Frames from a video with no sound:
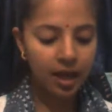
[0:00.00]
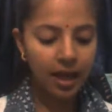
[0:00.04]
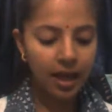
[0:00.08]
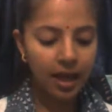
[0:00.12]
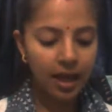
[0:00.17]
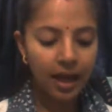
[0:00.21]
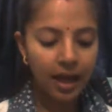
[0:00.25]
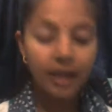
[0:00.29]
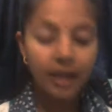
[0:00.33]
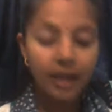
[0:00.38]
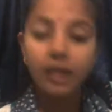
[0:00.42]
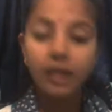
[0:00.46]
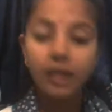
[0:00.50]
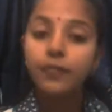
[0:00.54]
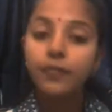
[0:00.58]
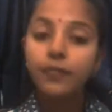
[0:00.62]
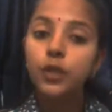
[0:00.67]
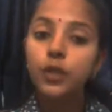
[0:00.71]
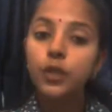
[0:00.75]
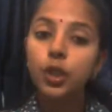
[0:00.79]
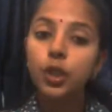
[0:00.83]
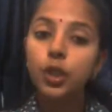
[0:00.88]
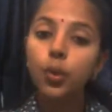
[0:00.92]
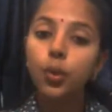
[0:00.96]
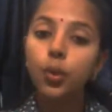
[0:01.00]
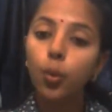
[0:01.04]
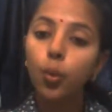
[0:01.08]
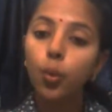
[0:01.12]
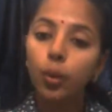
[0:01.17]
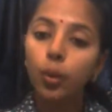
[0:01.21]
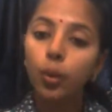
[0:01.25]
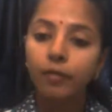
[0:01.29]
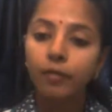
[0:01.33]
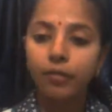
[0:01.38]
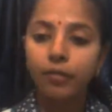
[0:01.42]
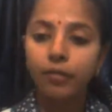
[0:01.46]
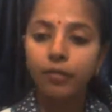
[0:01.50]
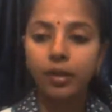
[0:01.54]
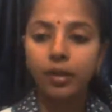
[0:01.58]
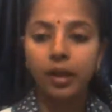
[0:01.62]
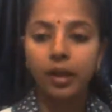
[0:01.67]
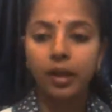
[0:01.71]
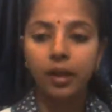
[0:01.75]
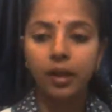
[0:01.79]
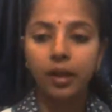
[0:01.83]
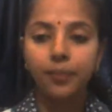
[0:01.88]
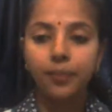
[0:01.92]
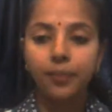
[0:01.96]
as if she know
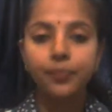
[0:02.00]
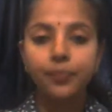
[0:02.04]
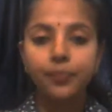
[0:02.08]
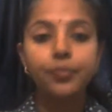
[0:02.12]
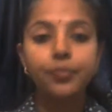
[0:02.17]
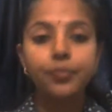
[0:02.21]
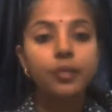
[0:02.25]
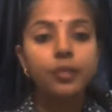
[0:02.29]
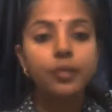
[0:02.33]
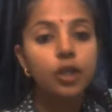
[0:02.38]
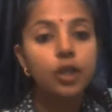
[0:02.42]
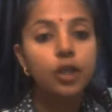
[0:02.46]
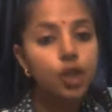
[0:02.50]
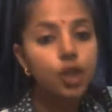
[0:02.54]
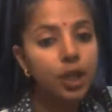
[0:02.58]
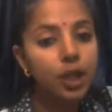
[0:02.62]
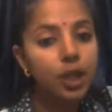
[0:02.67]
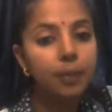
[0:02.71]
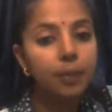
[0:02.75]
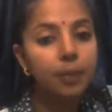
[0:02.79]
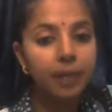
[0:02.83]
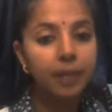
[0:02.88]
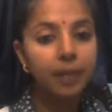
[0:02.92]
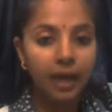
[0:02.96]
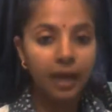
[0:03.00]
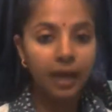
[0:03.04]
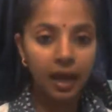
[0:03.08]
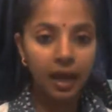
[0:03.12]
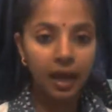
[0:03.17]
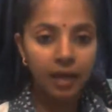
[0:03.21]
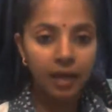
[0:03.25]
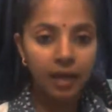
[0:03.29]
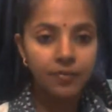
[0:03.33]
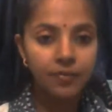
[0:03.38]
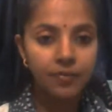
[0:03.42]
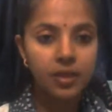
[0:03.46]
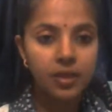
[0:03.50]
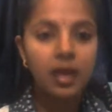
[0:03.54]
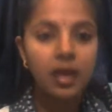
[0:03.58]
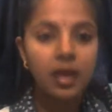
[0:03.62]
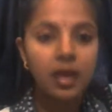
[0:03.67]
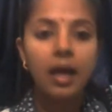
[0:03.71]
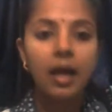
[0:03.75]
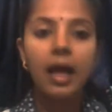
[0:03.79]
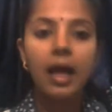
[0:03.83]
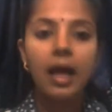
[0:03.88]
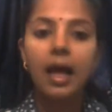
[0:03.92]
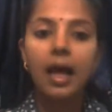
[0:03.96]
everything. She behaves
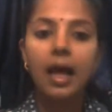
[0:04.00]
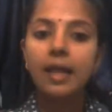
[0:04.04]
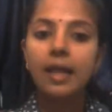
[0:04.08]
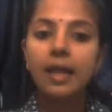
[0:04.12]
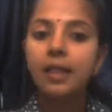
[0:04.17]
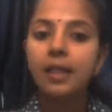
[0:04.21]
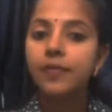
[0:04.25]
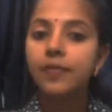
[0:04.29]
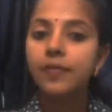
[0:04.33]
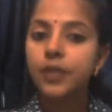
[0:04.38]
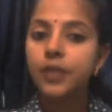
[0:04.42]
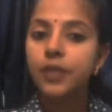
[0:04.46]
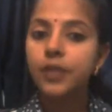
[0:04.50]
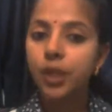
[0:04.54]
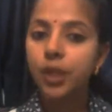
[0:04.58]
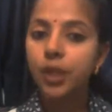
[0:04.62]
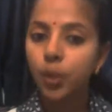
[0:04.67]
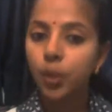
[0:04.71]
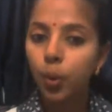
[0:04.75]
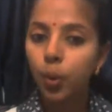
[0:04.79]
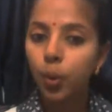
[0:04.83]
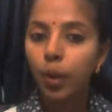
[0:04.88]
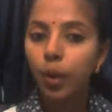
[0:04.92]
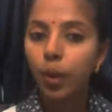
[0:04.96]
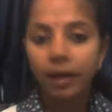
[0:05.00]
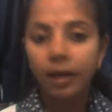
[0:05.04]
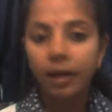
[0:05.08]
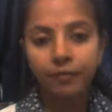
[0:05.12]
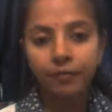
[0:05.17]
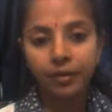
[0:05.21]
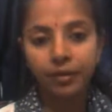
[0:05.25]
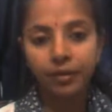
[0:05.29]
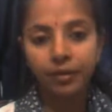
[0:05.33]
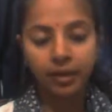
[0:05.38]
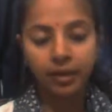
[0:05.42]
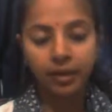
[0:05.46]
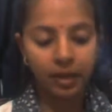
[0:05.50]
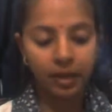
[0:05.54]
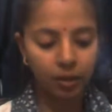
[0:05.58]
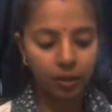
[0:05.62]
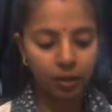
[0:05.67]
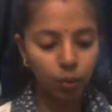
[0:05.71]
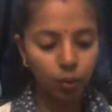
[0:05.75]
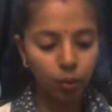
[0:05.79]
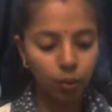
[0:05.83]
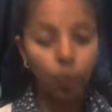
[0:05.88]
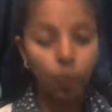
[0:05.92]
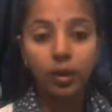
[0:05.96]
as if she know
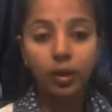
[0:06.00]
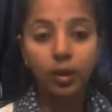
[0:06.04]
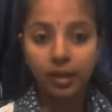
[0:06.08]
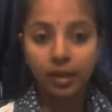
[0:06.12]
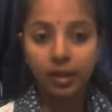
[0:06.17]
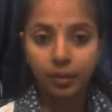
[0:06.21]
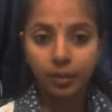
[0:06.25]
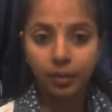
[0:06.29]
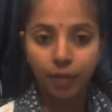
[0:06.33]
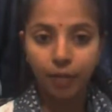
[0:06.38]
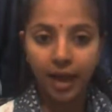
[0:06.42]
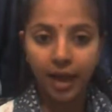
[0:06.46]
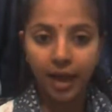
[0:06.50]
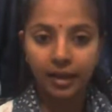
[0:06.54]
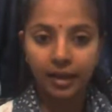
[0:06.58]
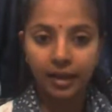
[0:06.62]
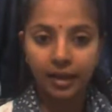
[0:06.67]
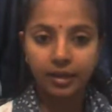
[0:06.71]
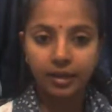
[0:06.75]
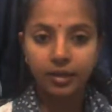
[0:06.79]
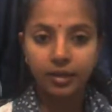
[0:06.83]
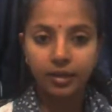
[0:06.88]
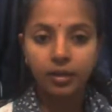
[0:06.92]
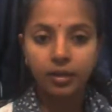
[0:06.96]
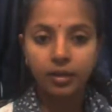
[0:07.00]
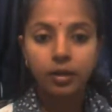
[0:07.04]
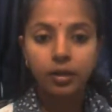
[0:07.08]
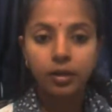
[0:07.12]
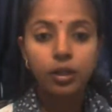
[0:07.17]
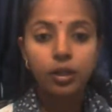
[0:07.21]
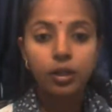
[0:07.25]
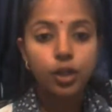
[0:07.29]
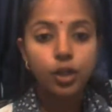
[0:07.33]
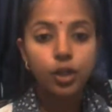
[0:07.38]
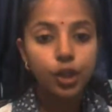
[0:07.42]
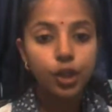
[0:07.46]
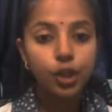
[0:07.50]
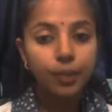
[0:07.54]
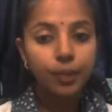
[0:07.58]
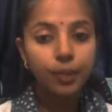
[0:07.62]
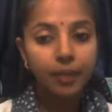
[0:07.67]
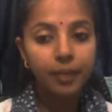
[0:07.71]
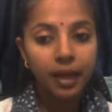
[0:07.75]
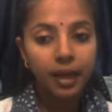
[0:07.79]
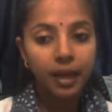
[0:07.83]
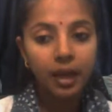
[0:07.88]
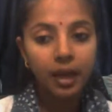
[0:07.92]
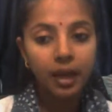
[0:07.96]
everything. No is in bracket here.
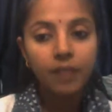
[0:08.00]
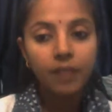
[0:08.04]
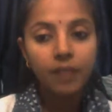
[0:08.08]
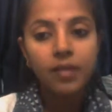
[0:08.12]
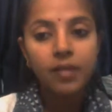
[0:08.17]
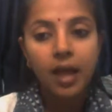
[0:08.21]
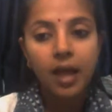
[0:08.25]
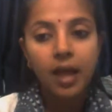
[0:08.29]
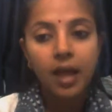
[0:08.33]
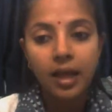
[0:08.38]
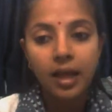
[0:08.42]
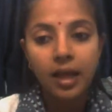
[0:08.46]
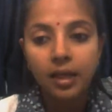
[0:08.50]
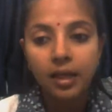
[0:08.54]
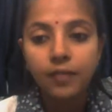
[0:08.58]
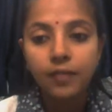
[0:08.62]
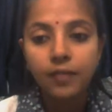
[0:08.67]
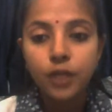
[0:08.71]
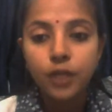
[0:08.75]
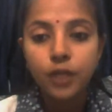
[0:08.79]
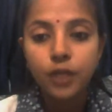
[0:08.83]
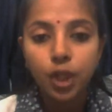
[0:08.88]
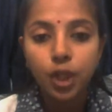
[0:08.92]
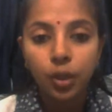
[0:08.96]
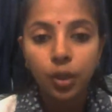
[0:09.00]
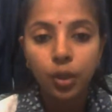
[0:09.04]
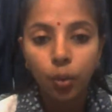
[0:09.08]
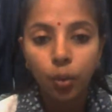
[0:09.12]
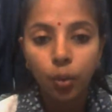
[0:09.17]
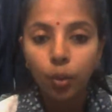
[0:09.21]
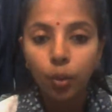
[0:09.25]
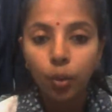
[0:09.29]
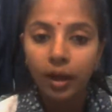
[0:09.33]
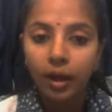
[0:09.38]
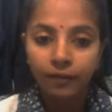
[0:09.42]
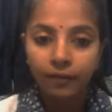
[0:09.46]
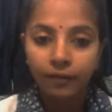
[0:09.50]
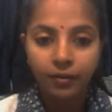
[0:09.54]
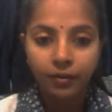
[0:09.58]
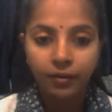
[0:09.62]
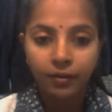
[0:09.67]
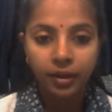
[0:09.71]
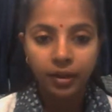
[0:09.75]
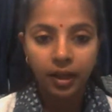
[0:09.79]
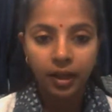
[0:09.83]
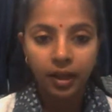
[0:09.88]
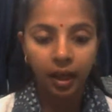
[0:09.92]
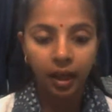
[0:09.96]
She behaves as if she know
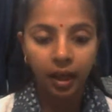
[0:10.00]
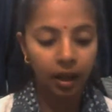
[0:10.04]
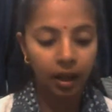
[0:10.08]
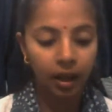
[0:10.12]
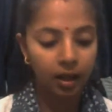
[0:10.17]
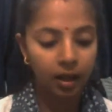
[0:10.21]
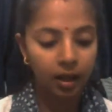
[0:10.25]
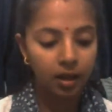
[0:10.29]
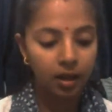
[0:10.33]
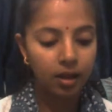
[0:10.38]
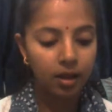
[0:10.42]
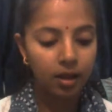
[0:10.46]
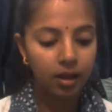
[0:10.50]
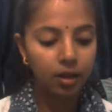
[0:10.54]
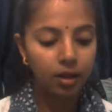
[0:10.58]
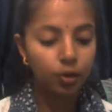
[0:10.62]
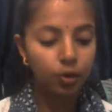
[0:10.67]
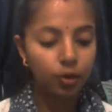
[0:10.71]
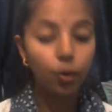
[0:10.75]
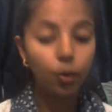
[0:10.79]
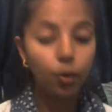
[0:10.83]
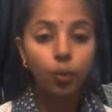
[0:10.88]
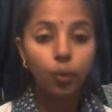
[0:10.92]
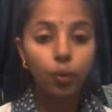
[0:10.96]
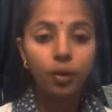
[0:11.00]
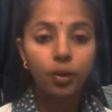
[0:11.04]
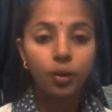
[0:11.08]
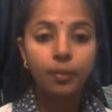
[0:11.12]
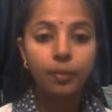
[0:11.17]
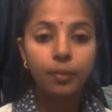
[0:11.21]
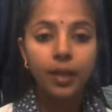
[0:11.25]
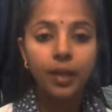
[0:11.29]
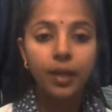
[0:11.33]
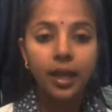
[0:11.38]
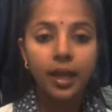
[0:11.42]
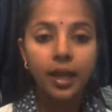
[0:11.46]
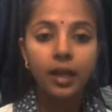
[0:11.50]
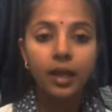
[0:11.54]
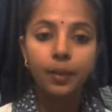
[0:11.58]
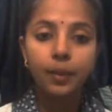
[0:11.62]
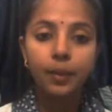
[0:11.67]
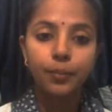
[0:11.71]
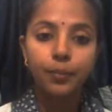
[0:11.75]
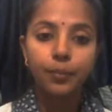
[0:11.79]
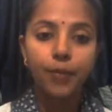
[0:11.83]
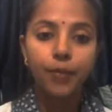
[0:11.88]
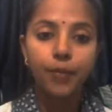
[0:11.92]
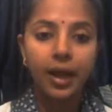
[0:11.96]
everything. No will be
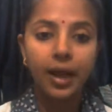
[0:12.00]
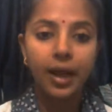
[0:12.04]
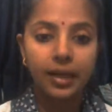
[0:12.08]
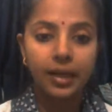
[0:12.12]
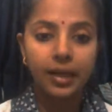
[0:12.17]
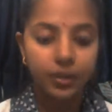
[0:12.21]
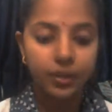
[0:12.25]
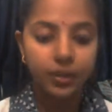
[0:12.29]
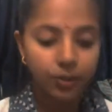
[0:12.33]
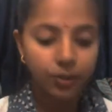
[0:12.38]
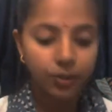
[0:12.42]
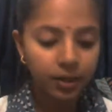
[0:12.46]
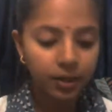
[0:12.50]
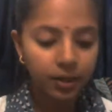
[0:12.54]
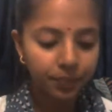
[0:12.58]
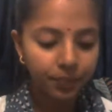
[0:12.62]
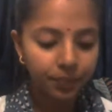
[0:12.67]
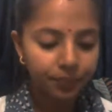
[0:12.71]
in bracket, okay?